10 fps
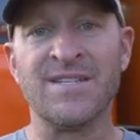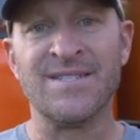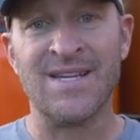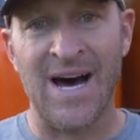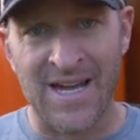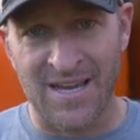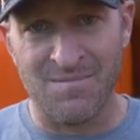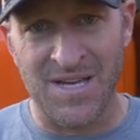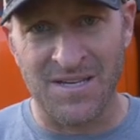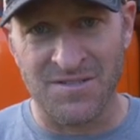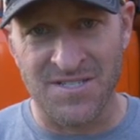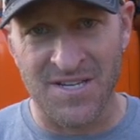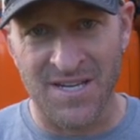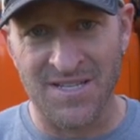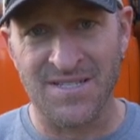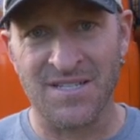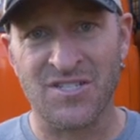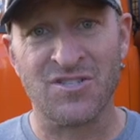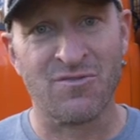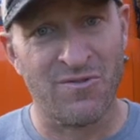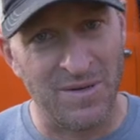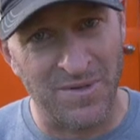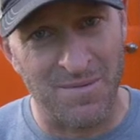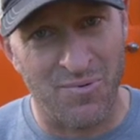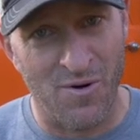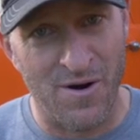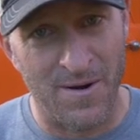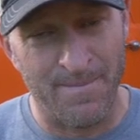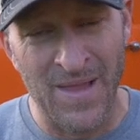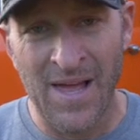is not going to make you sick is extremely important.